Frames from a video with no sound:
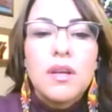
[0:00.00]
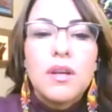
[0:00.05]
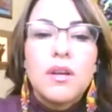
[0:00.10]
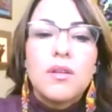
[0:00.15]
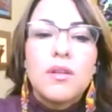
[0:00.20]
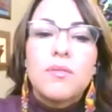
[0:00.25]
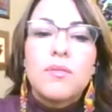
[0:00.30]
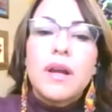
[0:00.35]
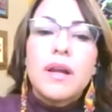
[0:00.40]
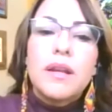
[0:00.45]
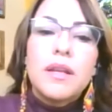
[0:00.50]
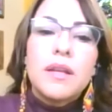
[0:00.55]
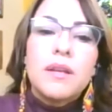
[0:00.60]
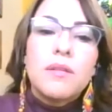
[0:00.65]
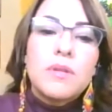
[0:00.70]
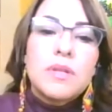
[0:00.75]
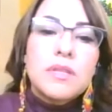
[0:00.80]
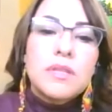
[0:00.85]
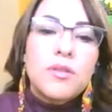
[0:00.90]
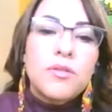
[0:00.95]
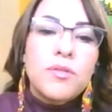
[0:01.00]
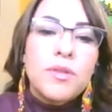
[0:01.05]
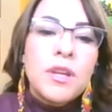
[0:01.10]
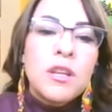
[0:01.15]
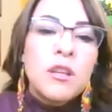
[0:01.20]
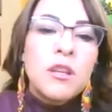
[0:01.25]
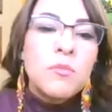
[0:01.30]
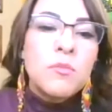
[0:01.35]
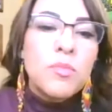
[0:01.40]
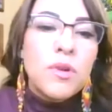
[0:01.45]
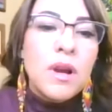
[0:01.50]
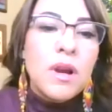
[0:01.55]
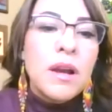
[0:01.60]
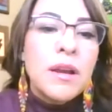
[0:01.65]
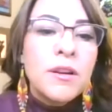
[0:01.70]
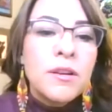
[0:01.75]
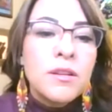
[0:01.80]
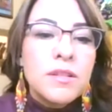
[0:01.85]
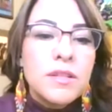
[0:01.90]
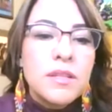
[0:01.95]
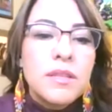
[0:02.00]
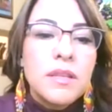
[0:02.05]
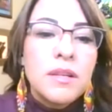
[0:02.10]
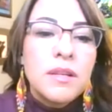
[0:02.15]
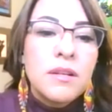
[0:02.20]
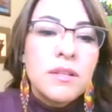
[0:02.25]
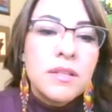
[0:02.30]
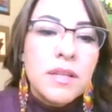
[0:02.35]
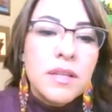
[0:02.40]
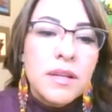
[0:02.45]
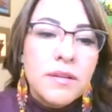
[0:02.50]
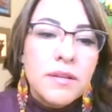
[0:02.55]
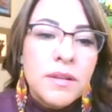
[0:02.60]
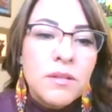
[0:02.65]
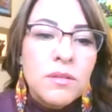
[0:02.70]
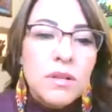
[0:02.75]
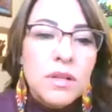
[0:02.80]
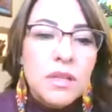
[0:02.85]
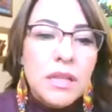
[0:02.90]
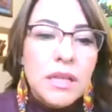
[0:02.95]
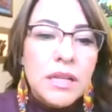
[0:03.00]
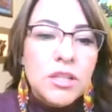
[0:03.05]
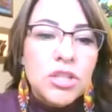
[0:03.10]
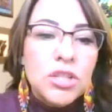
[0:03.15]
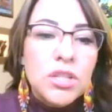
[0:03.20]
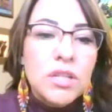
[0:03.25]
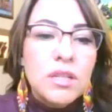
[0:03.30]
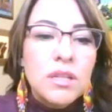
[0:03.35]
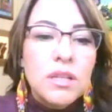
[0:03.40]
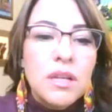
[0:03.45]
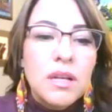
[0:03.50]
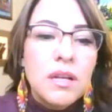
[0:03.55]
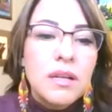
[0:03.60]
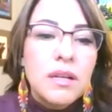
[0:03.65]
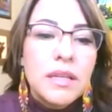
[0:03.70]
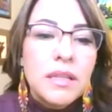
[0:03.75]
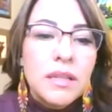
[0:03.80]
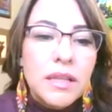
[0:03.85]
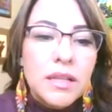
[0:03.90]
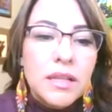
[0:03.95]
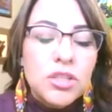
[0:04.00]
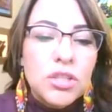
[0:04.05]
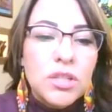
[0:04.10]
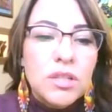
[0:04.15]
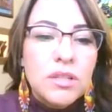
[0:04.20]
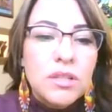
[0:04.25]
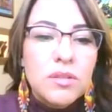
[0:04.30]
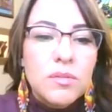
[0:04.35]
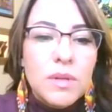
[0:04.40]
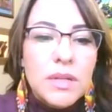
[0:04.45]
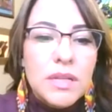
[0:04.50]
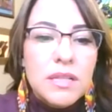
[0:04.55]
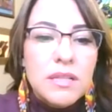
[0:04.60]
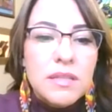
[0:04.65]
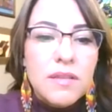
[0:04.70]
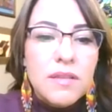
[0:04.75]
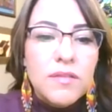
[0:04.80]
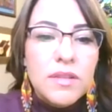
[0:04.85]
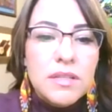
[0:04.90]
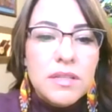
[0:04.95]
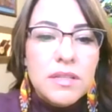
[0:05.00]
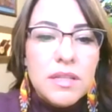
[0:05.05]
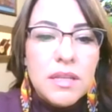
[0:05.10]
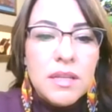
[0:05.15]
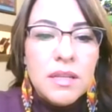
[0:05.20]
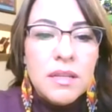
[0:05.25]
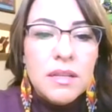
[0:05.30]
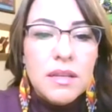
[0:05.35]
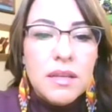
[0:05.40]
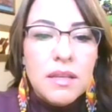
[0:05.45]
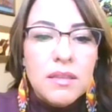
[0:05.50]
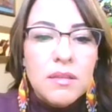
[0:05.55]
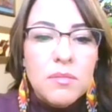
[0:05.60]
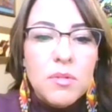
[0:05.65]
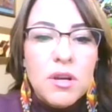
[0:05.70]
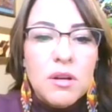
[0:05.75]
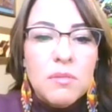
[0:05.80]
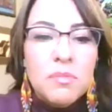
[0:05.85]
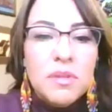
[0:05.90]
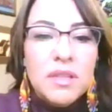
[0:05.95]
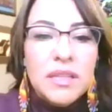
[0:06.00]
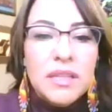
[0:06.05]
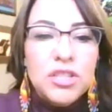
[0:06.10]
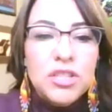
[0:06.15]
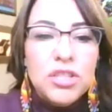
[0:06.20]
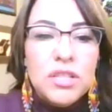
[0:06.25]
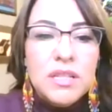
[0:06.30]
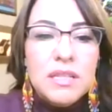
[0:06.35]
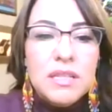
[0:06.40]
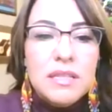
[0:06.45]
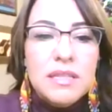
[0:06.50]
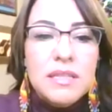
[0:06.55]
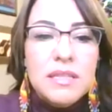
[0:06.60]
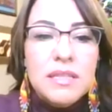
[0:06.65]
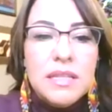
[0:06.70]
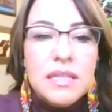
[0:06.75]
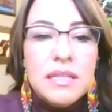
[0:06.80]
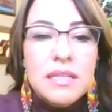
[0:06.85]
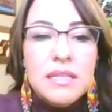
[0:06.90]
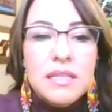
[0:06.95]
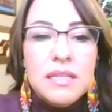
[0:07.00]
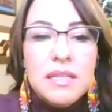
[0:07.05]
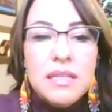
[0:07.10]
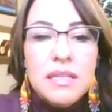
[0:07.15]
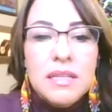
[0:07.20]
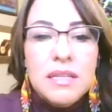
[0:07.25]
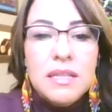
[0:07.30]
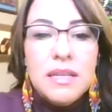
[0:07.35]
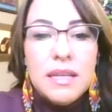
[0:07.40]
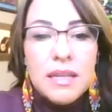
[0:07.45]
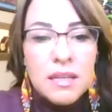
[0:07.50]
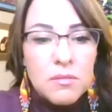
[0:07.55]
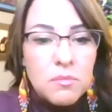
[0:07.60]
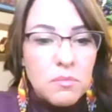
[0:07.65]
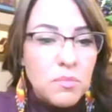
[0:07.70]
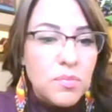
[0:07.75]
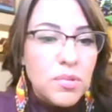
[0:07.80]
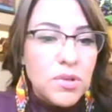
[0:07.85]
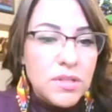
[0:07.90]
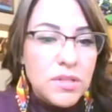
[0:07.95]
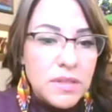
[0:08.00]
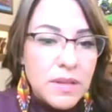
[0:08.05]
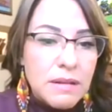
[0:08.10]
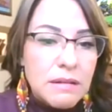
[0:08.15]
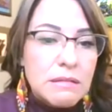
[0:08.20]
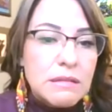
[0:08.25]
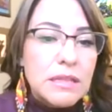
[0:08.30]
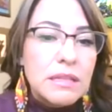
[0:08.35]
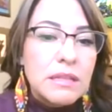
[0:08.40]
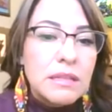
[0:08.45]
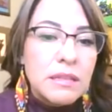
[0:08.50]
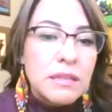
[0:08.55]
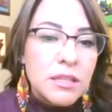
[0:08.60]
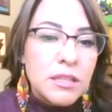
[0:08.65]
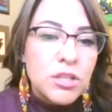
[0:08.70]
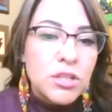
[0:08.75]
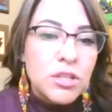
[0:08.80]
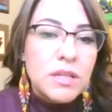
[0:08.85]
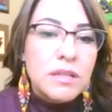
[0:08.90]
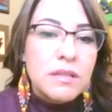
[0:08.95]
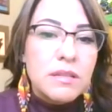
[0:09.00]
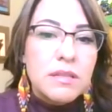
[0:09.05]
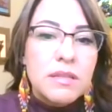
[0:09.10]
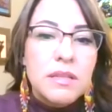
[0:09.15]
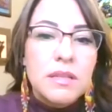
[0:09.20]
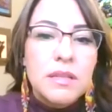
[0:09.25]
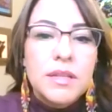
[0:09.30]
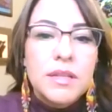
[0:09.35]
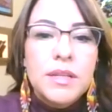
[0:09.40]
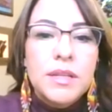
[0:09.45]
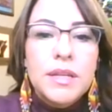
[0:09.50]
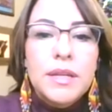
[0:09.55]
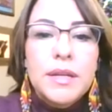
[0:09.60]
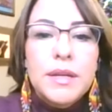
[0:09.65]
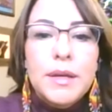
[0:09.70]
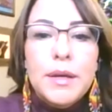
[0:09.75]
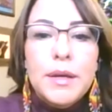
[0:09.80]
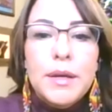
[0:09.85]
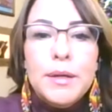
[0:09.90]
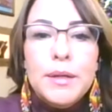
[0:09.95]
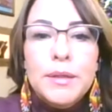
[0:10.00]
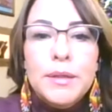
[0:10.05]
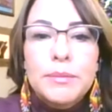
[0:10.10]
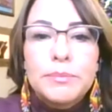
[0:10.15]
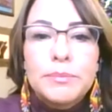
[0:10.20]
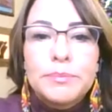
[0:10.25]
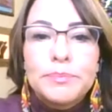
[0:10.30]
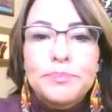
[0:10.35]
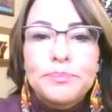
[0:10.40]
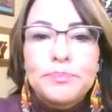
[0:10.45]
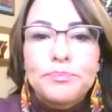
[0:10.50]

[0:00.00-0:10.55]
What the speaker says: riding was created prior to the Ontario election in 2017, and the population is 68% Indigenous, um,